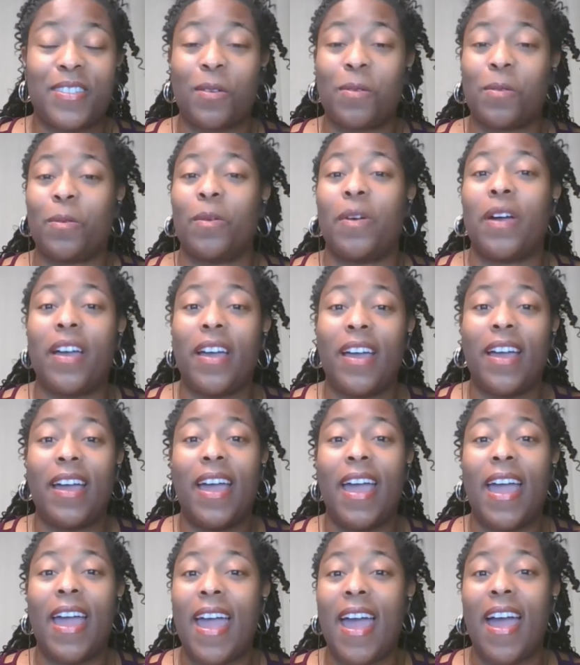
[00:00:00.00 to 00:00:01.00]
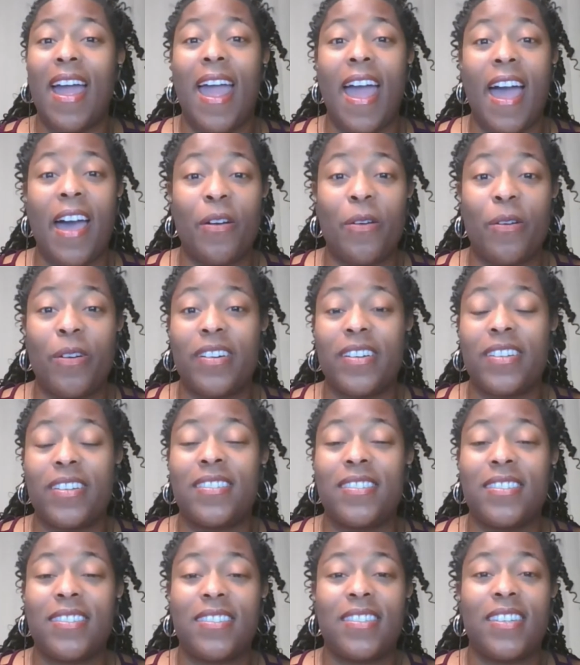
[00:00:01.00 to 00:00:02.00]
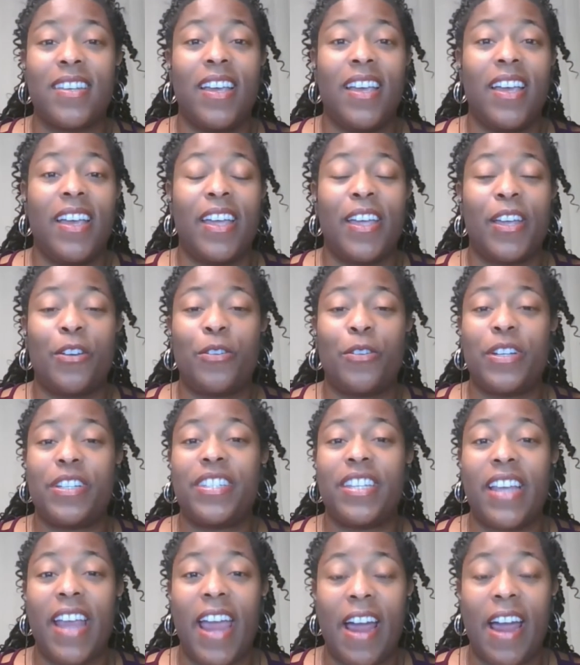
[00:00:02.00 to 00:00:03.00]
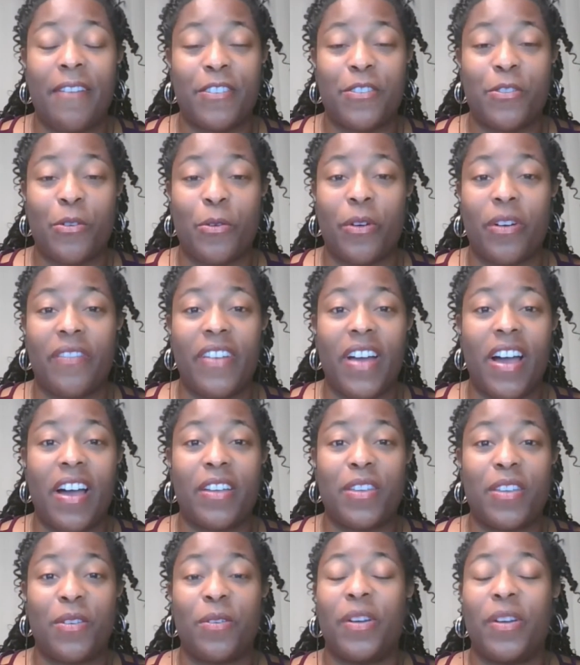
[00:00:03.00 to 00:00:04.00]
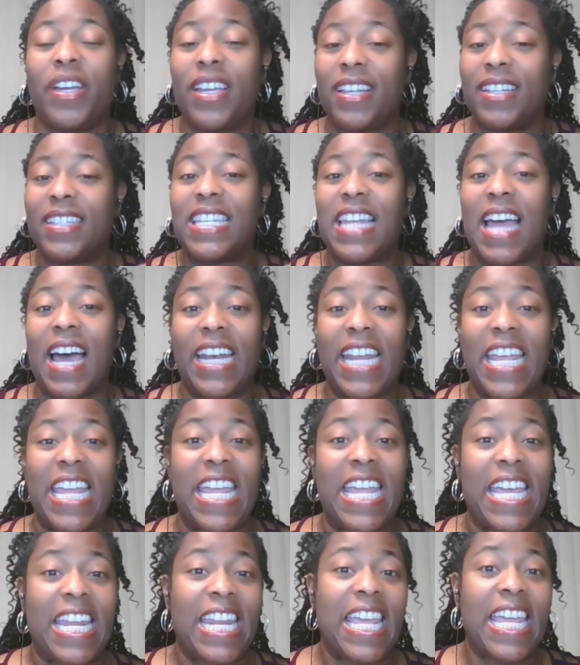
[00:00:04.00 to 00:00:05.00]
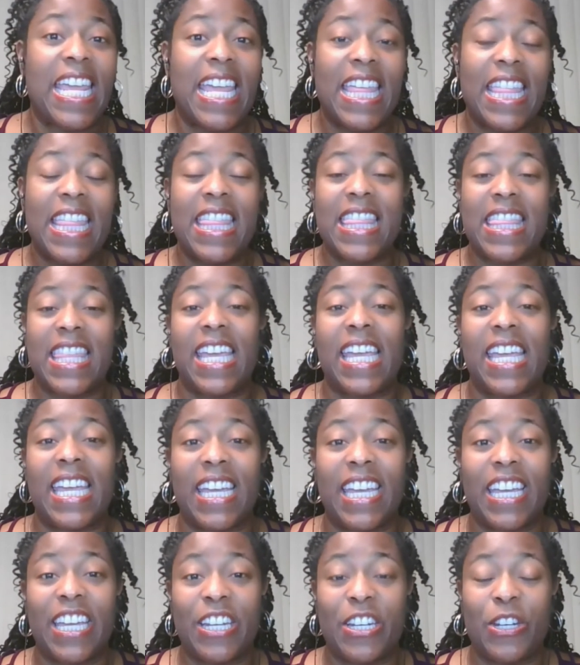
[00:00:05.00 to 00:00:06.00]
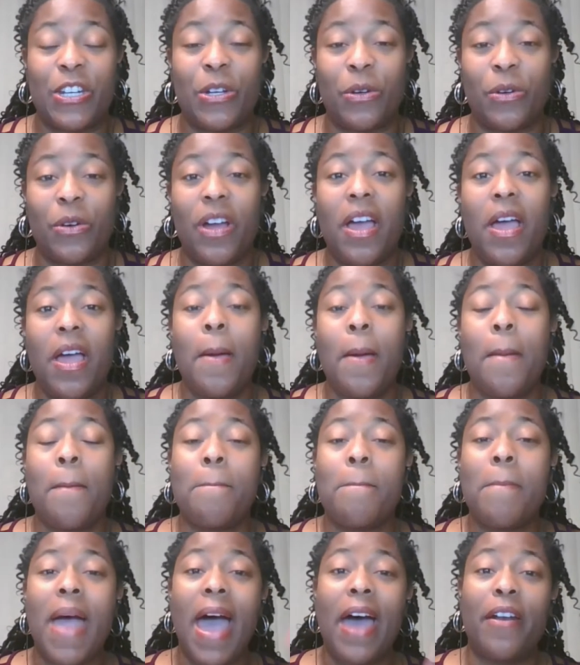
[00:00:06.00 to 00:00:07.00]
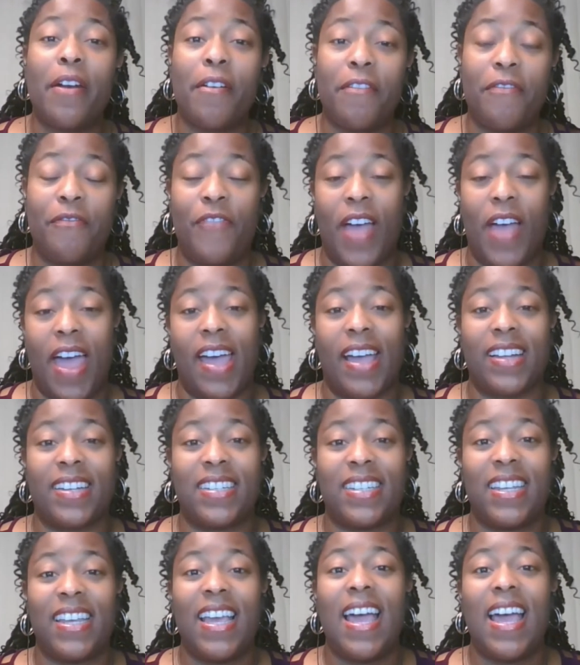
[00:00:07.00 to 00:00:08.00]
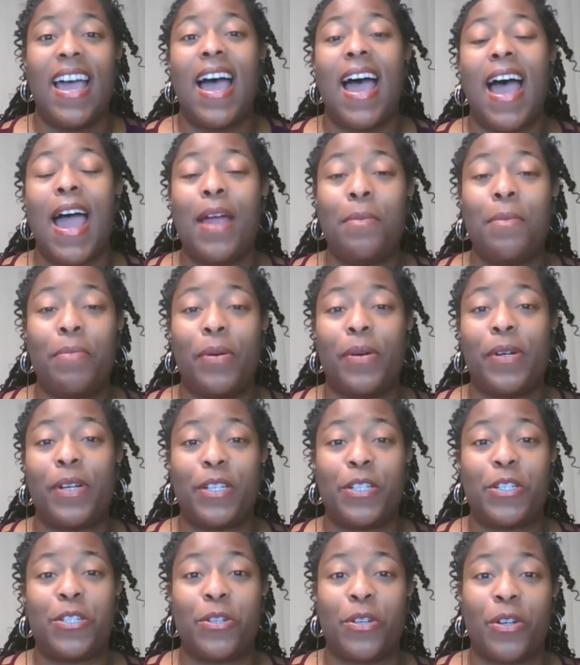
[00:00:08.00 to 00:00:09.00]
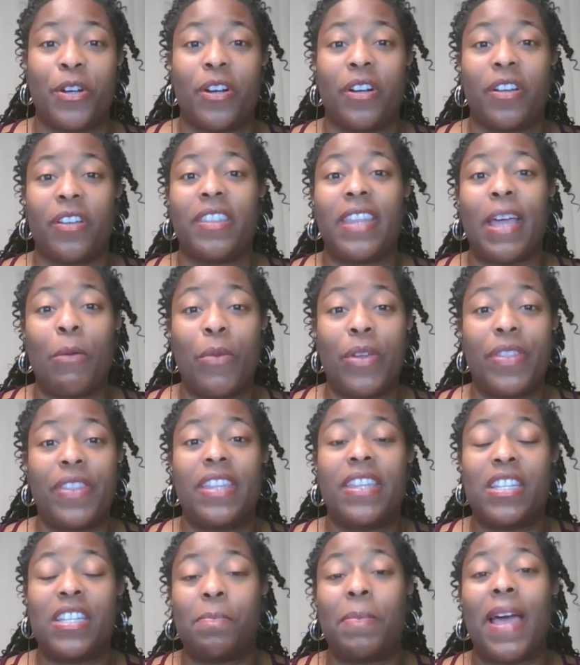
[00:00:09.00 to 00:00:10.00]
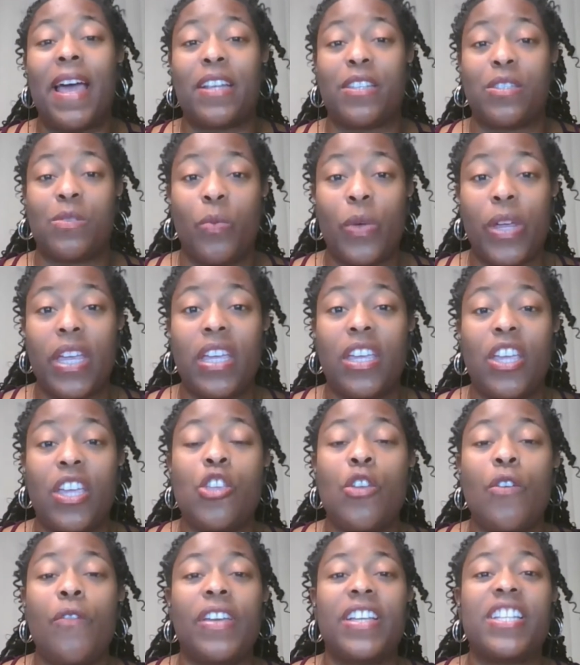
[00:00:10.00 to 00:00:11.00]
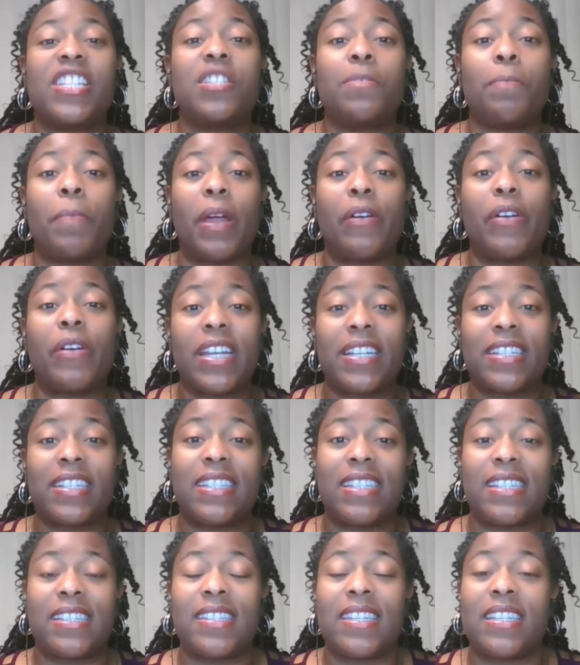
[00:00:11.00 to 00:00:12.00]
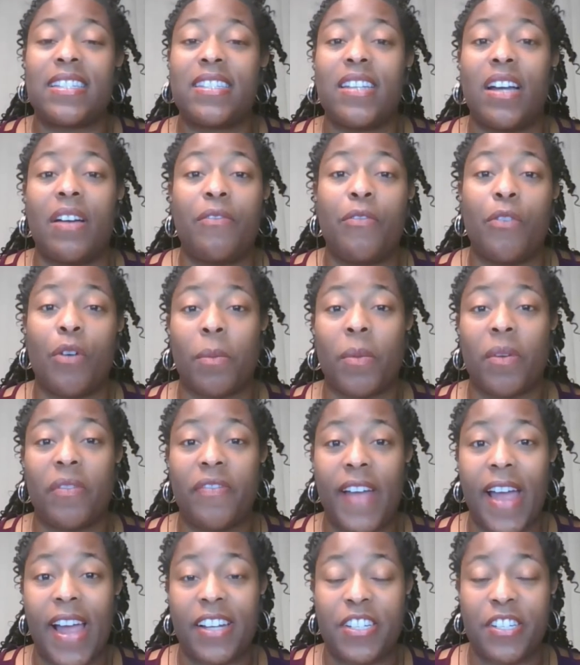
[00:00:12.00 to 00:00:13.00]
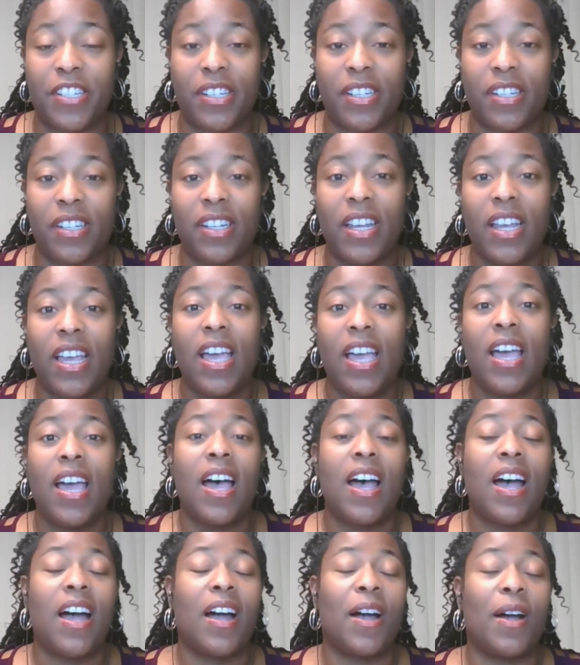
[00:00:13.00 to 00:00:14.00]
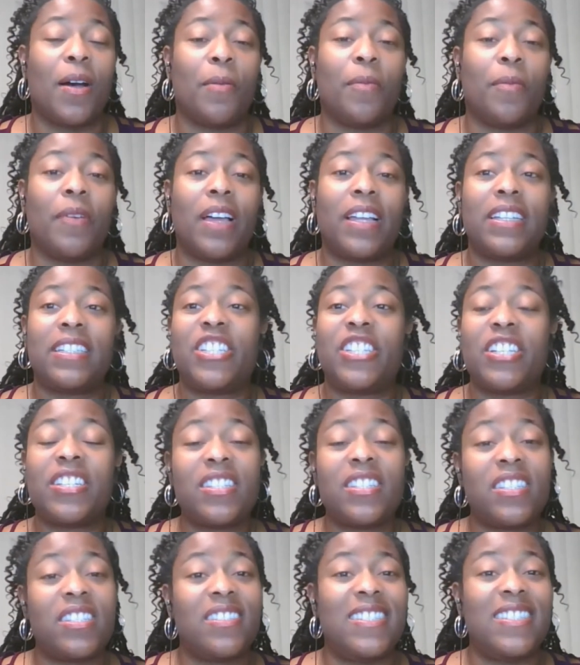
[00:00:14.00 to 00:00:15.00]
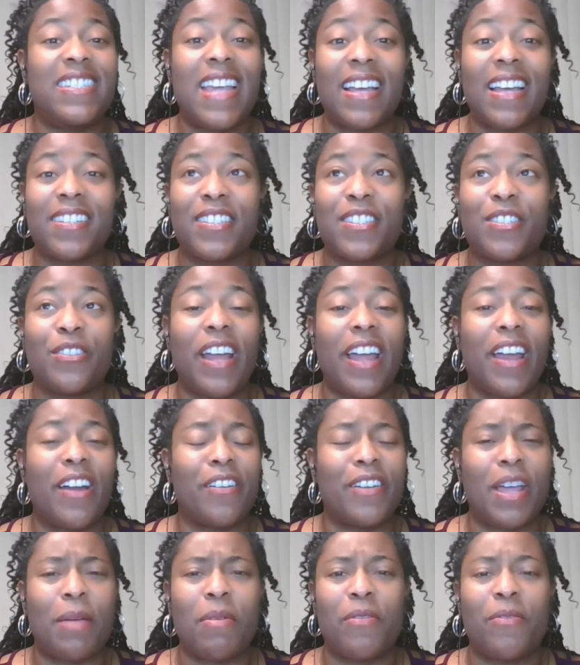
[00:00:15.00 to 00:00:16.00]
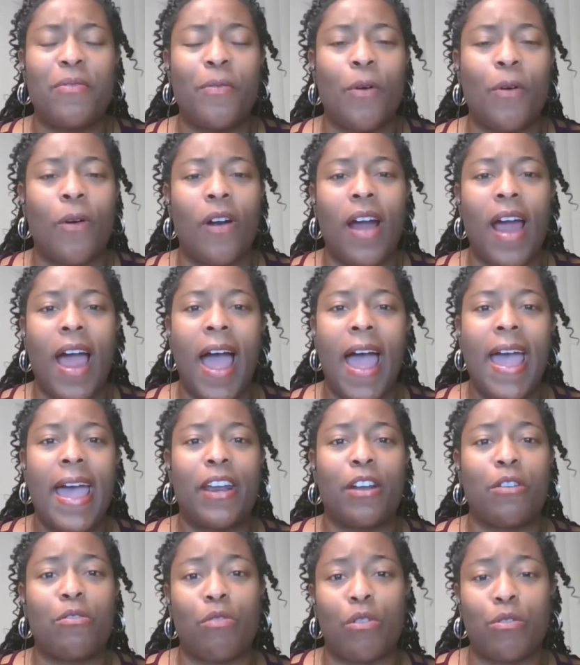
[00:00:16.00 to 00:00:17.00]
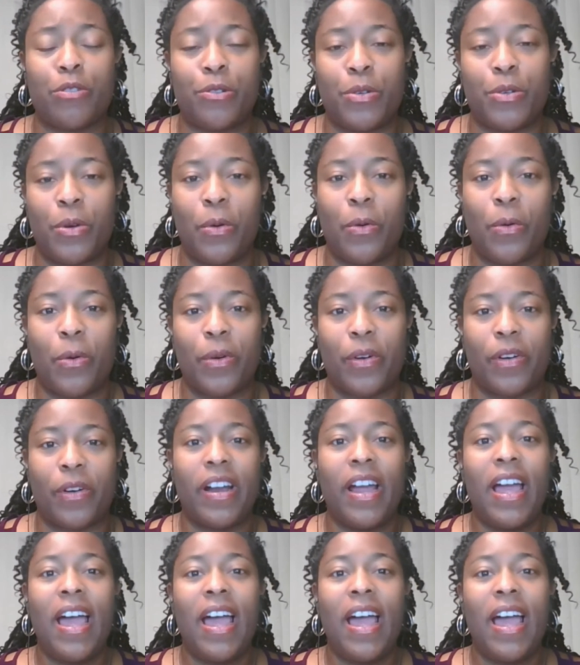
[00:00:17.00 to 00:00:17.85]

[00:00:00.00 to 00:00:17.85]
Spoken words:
So add-ons, increasing average order value is not anything new. Matter of fact, I'm pretty sure that within this past week, you've experienced this in some form or fashion. Just yesterday or day before, I had a grocery order.